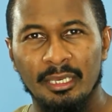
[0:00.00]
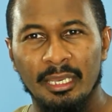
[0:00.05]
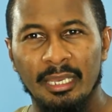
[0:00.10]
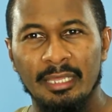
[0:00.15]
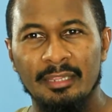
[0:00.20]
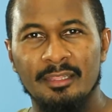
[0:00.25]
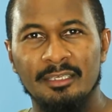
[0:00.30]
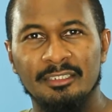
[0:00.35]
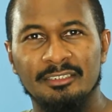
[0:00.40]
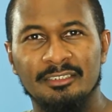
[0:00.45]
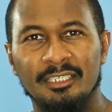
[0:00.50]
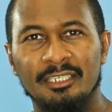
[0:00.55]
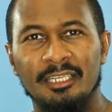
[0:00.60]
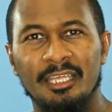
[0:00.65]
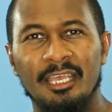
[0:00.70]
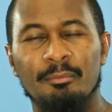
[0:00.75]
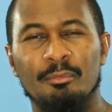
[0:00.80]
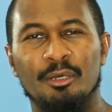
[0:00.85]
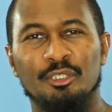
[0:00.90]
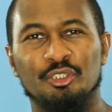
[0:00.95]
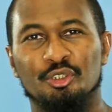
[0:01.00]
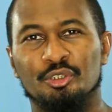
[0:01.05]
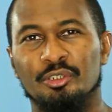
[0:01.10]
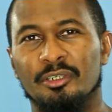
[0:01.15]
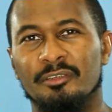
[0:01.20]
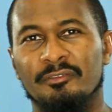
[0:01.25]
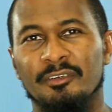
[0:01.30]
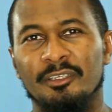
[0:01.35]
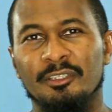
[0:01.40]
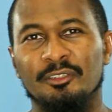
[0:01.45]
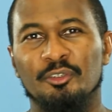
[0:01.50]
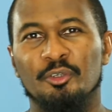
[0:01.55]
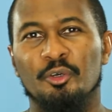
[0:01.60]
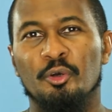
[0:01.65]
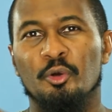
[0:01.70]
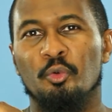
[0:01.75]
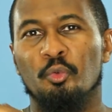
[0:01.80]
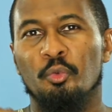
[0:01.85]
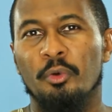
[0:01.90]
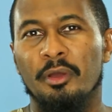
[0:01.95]
and they sent him a servant
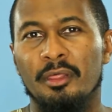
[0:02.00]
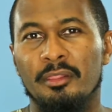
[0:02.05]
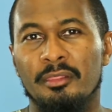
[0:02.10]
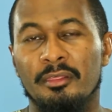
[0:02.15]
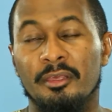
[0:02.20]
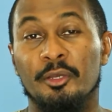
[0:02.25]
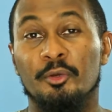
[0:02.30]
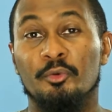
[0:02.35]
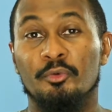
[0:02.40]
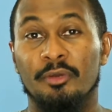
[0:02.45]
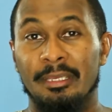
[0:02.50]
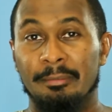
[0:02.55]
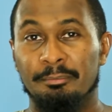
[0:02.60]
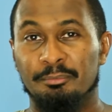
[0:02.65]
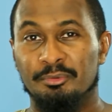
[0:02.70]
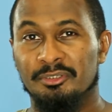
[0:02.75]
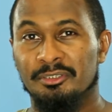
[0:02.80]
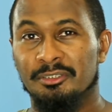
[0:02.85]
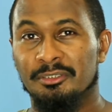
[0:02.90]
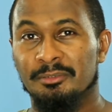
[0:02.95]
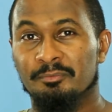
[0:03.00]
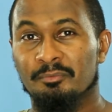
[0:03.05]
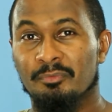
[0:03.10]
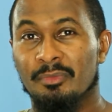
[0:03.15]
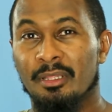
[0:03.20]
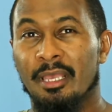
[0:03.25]
with grapes.